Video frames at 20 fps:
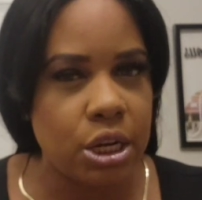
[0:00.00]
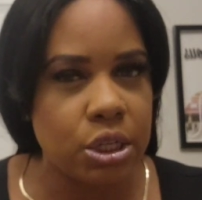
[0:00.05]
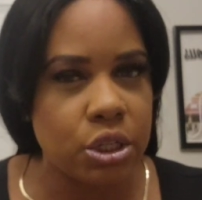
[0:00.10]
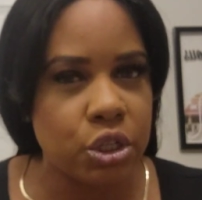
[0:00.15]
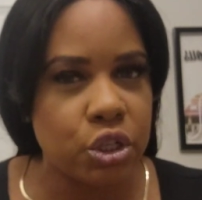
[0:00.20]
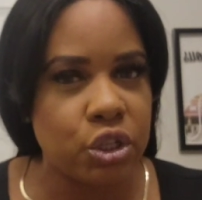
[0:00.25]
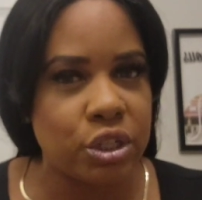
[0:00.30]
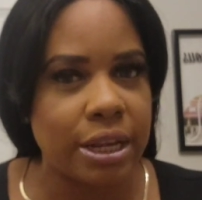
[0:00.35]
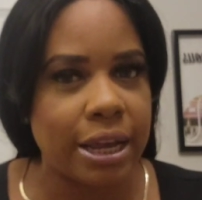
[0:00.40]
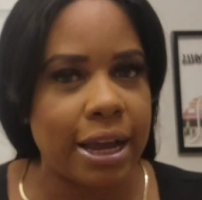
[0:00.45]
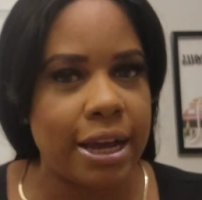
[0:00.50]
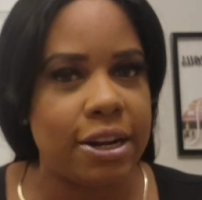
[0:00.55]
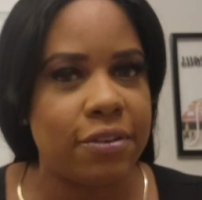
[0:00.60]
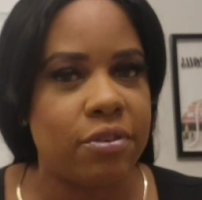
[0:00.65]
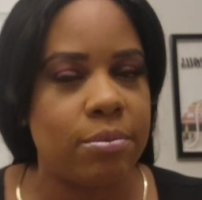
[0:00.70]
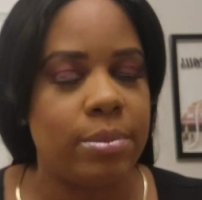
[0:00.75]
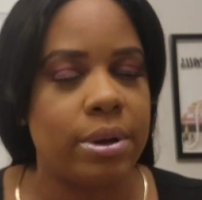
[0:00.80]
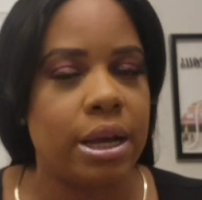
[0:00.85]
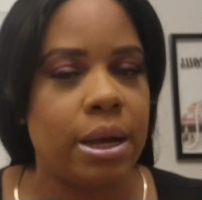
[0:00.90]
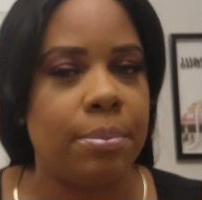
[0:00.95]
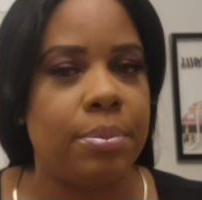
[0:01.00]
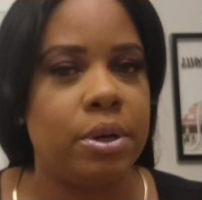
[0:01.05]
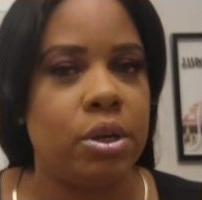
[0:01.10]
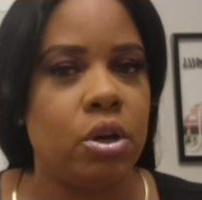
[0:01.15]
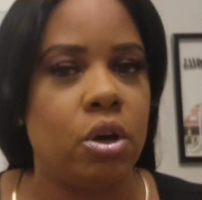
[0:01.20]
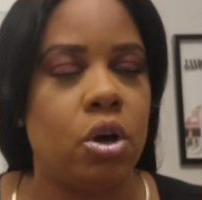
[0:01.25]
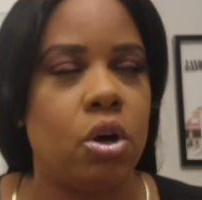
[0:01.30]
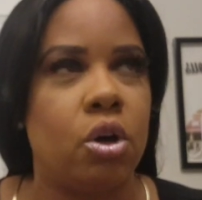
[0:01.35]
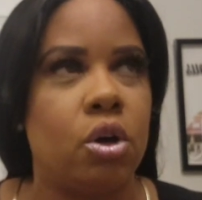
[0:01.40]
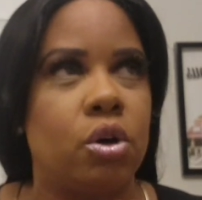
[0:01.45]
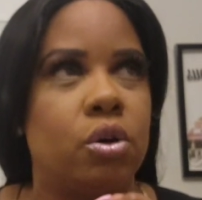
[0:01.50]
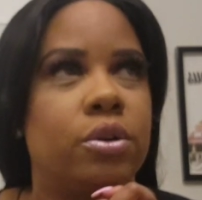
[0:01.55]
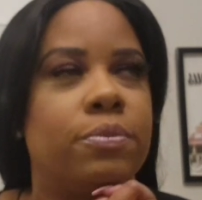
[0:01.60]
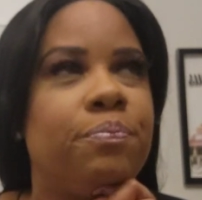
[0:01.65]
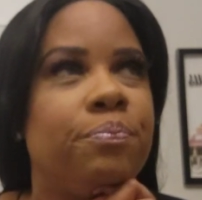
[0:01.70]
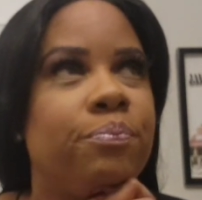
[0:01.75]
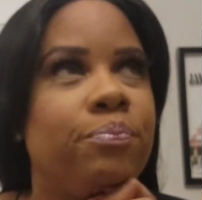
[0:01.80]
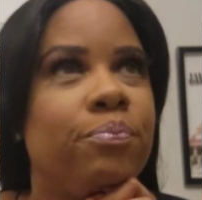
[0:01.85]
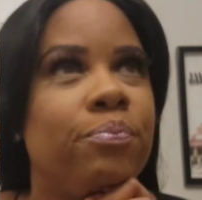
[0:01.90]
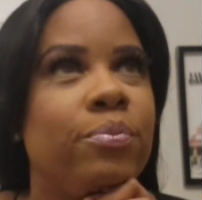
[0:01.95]
I got it from a company called,
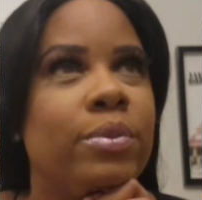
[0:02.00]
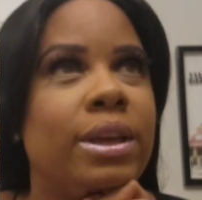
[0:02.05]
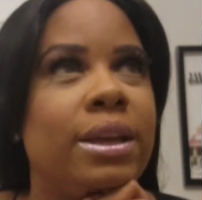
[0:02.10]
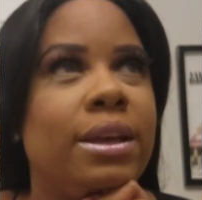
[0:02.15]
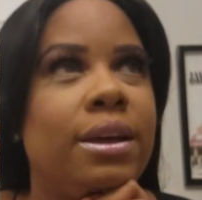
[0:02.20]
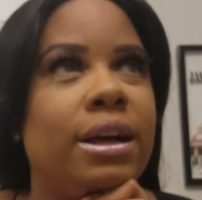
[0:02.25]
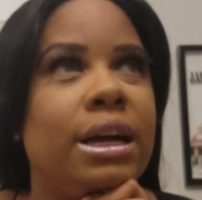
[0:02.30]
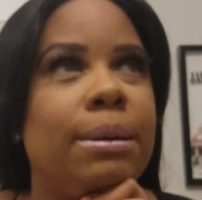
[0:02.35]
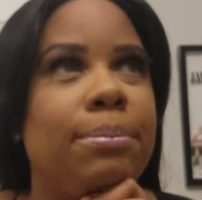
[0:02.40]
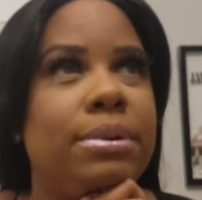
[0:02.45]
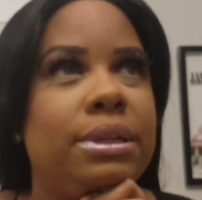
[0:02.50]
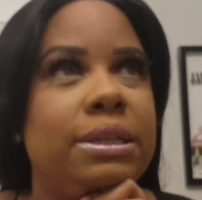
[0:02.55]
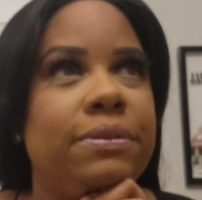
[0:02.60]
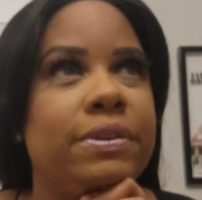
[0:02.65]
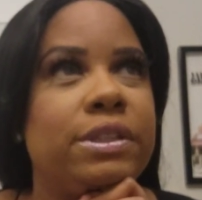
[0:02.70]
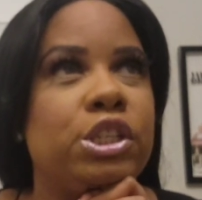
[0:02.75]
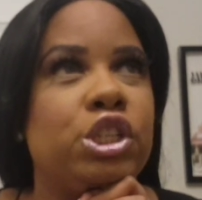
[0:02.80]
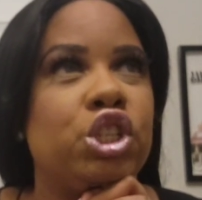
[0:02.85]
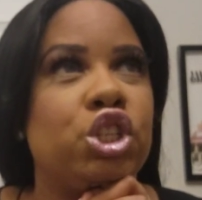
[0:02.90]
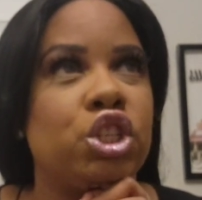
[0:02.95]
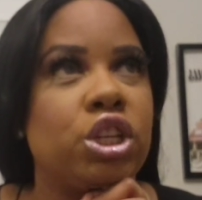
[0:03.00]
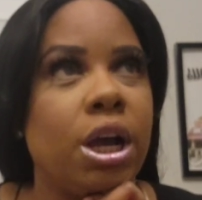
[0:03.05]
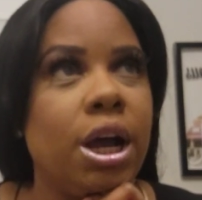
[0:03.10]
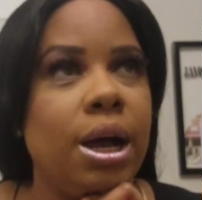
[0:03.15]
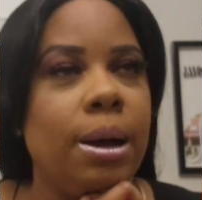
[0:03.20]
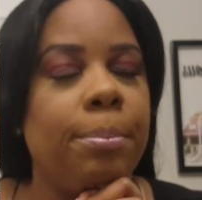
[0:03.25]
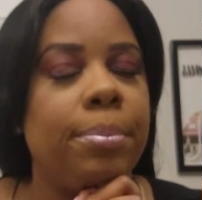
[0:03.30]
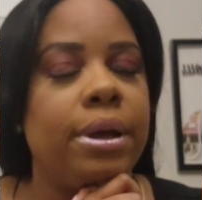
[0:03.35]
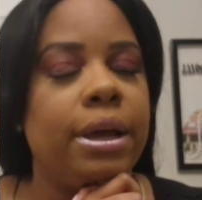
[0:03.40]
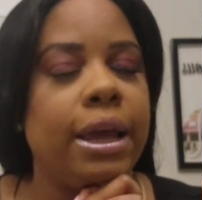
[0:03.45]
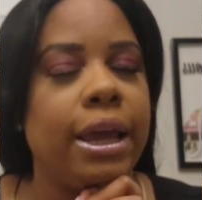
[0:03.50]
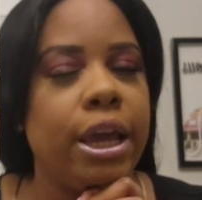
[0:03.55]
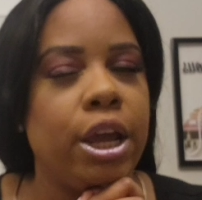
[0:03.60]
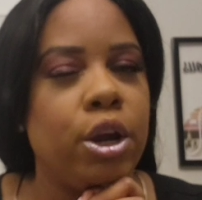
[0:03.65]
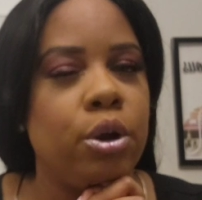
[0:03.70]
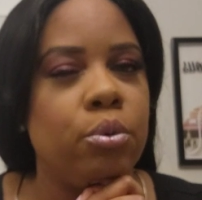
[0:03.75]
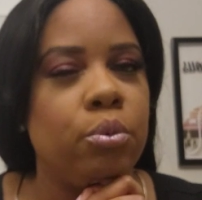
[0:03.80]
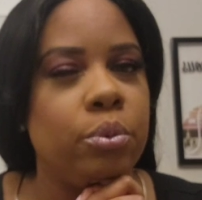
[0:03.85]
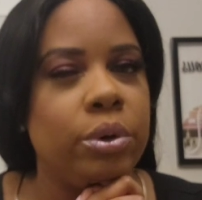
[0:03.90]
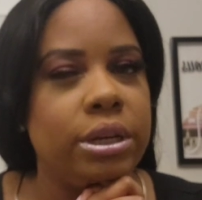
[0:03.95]
I believe it's
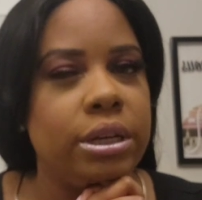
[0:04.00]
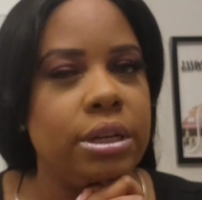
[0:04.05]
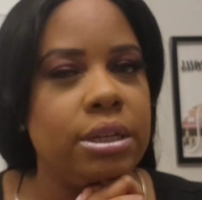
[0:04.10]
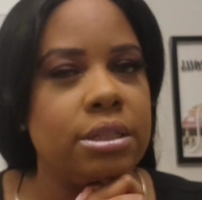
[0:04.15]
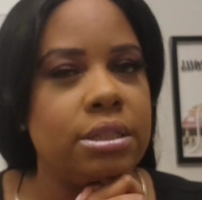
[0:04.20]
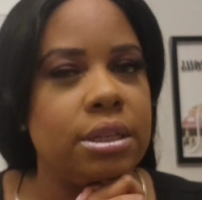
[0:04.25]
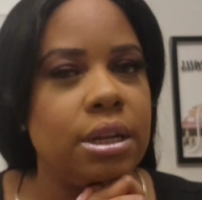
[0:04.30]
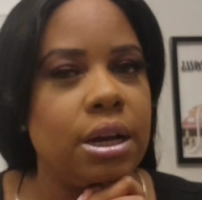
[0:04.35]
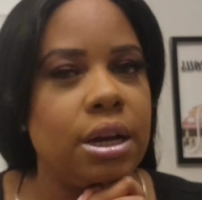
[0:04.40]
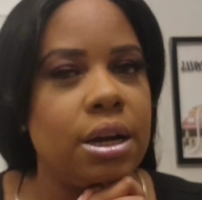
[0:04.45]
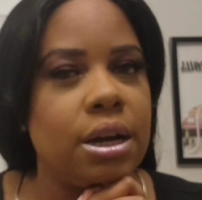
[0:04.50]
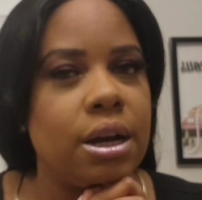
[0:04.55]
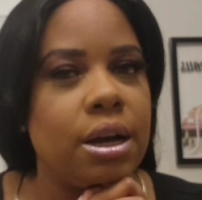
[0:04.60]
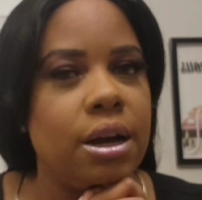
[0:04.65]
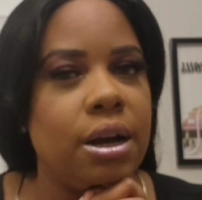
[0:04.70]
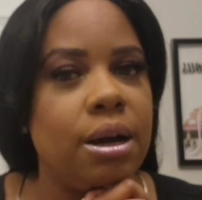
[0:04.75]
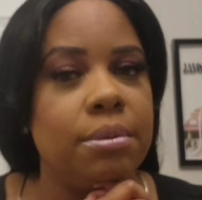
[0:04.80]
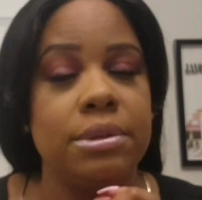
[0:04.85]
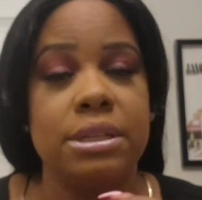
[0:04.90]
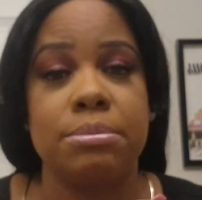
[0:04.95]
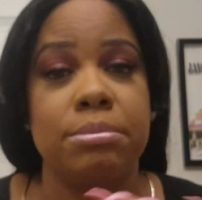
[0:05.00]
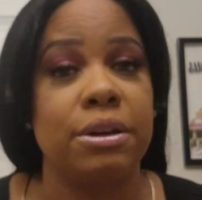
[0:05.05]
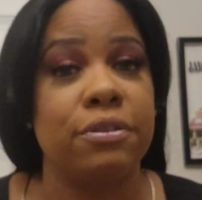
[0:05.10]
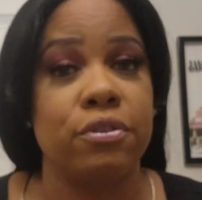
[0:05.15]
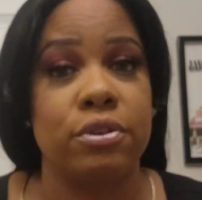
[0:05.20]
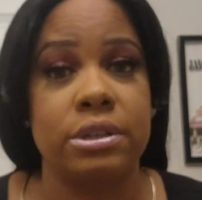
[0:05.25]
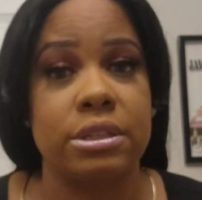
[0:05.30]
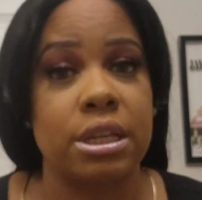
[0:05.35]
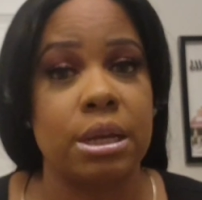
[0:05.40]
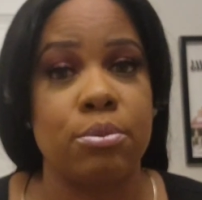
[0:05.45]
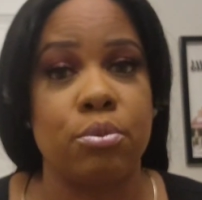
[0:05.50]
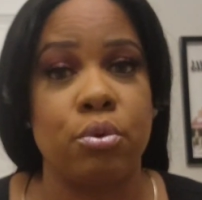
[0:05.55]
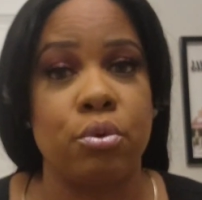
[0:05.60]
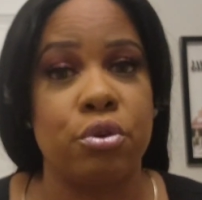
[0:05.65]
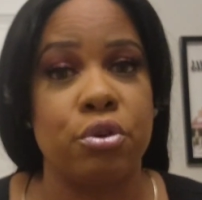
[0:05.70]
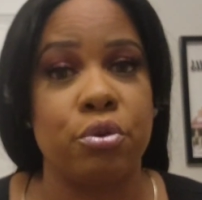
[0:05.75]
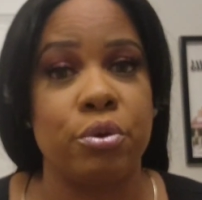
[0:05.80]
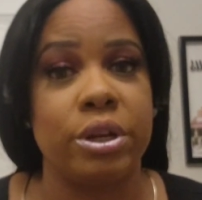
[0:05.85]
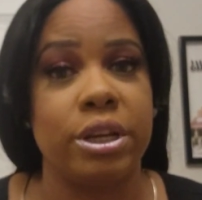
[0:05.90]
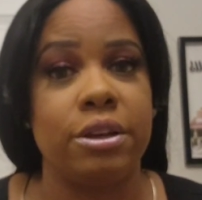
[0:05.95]
shophairwigs.com. This is my first time
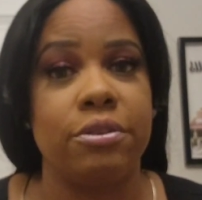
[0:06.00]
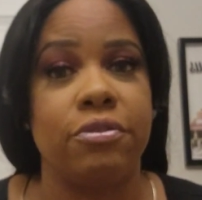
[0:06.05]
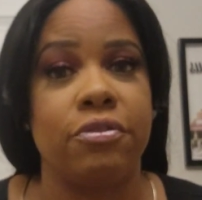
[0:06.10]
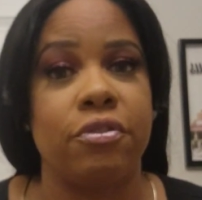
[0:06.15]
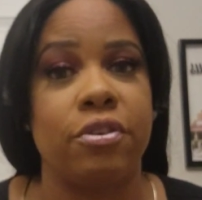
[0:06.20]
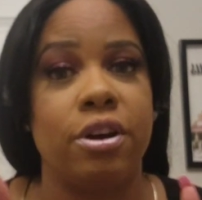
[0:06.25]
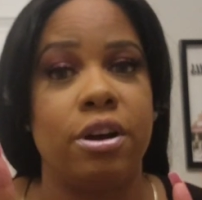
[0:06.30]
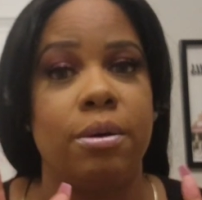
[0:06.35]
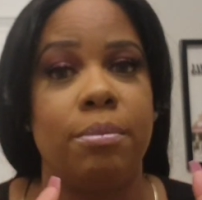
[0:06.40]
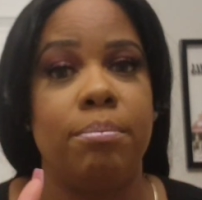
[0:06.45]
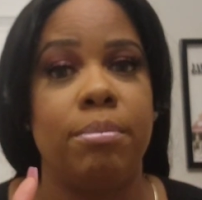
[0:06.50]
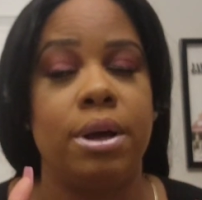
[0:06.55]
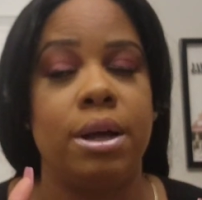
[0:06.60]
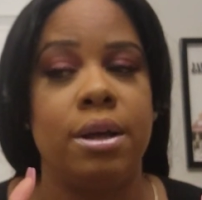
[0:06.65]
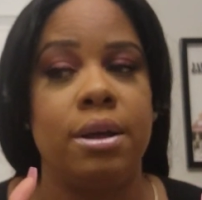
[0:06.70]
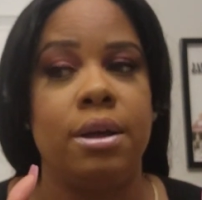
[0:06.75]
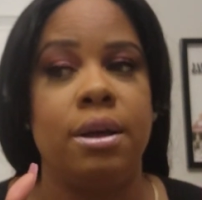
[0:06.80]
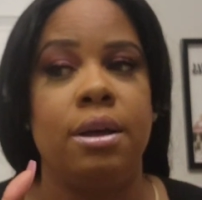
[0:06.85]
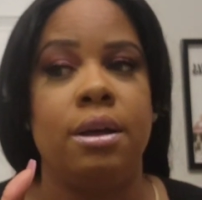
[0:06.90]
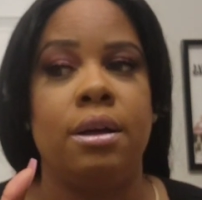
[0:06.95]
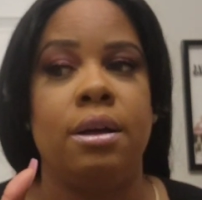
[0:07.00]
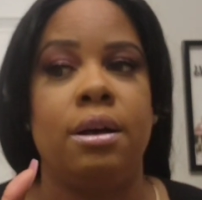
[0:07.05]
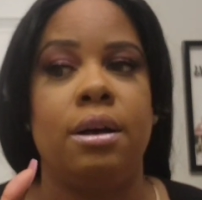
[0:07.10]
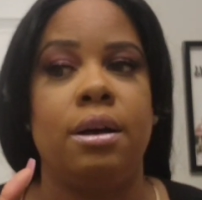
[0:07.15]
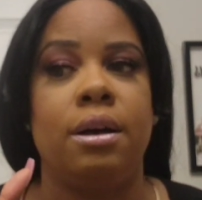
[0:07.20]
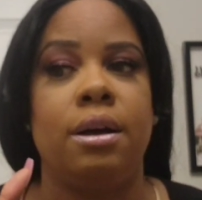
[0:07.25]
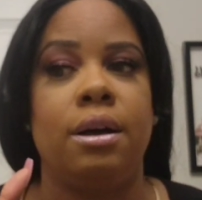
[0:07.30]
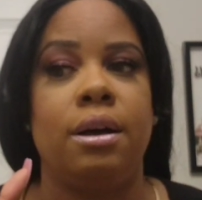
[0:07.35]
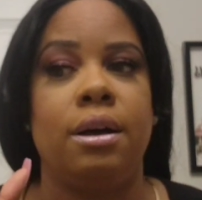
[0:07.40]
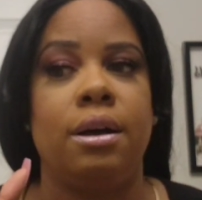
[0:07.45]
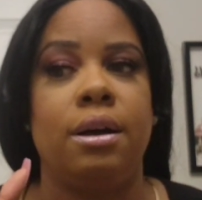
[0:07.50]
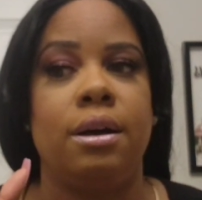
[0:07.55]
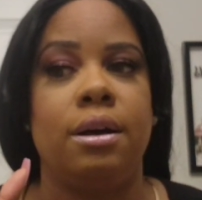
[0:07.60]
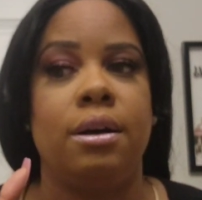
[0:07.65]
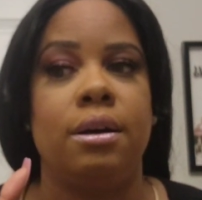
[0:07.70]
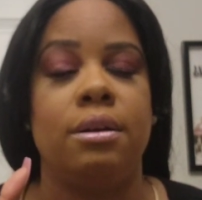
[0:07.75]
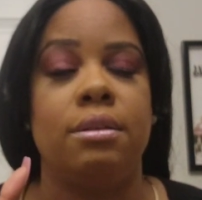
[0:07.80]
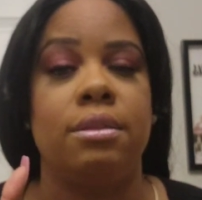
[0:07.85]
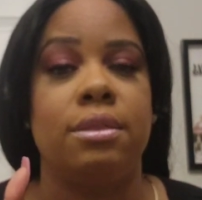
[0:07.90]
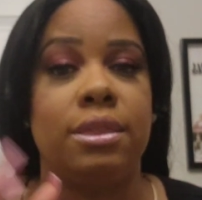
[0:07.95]
ordering it from
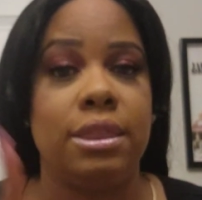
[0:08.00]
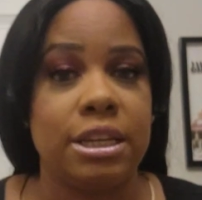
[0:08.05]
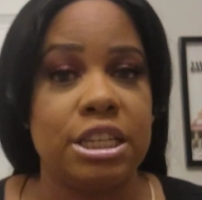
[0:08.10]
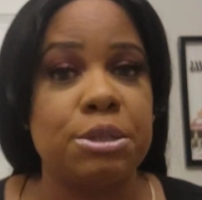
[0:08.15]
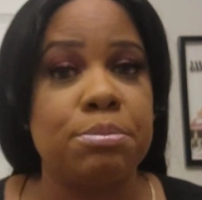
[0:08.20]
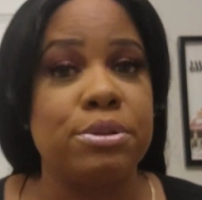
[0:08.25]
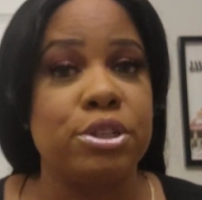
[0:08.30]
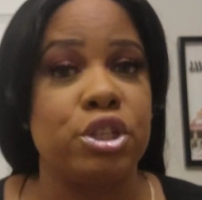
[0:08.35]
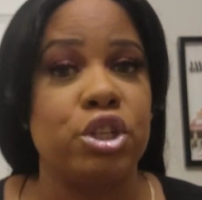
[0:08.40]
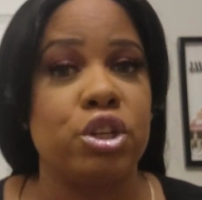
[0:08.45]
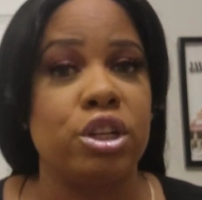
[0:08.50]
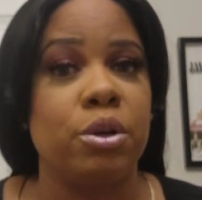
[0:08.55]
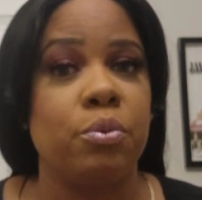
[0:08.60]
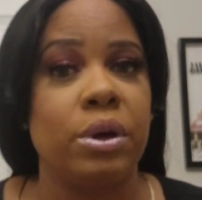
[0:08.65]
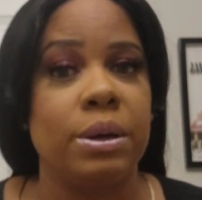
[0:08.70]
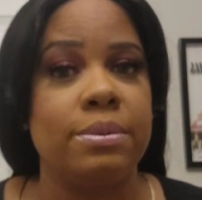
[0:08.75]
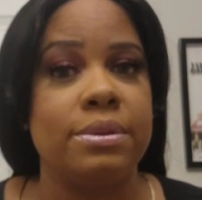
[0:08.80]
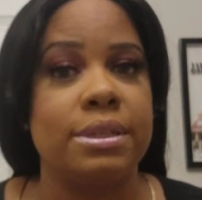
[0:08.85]
this particular website.